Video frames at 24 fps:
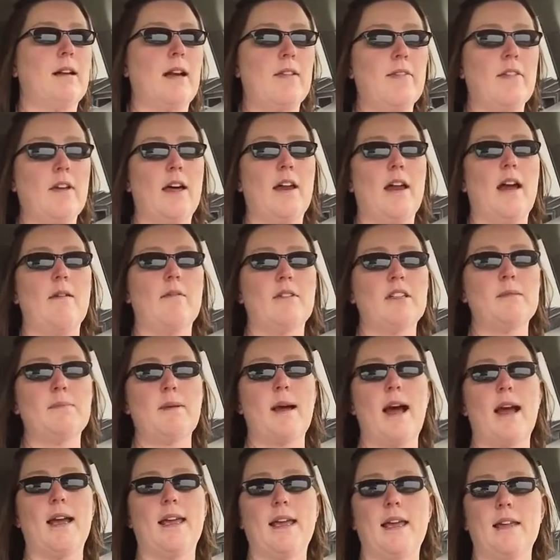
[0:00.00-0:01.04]
I thought I was
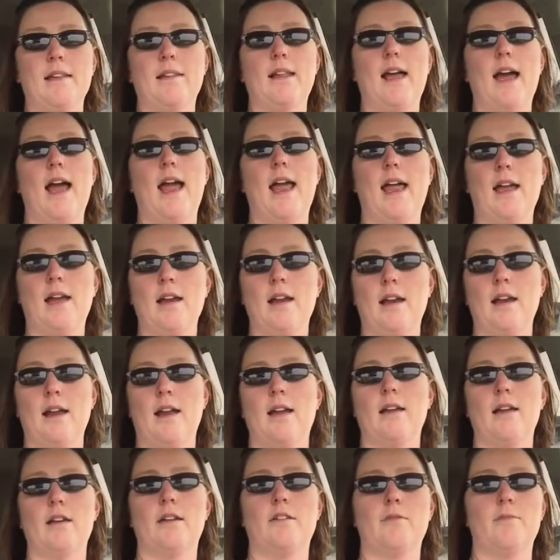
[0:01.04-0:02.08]
packing light, and I
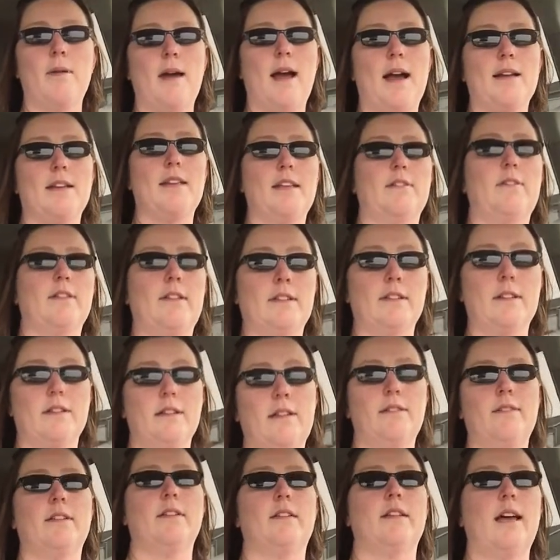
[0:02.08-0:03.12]
could have packed
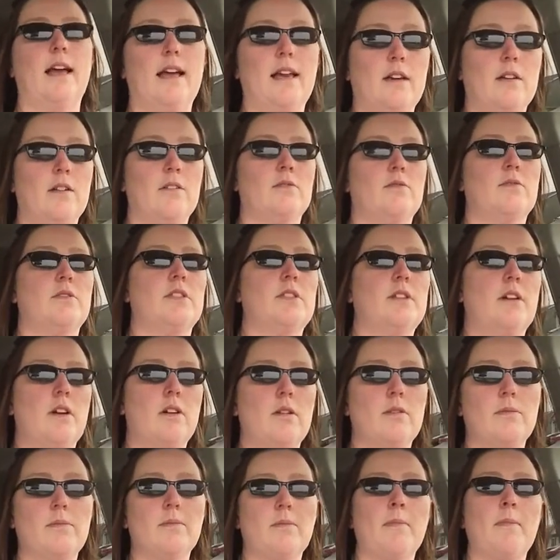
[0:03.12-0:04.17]
even lighter.
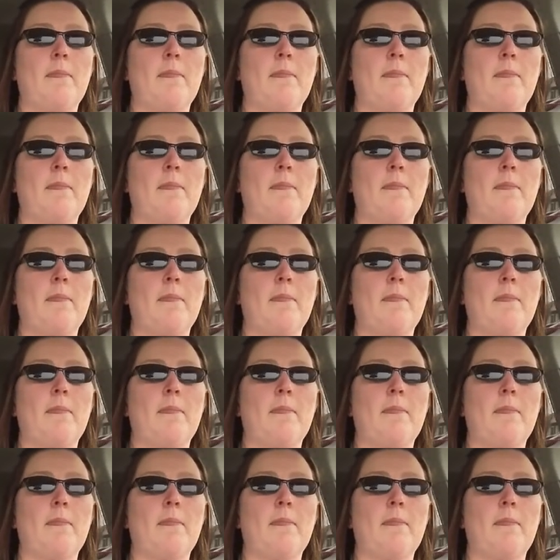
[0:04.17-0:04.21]
So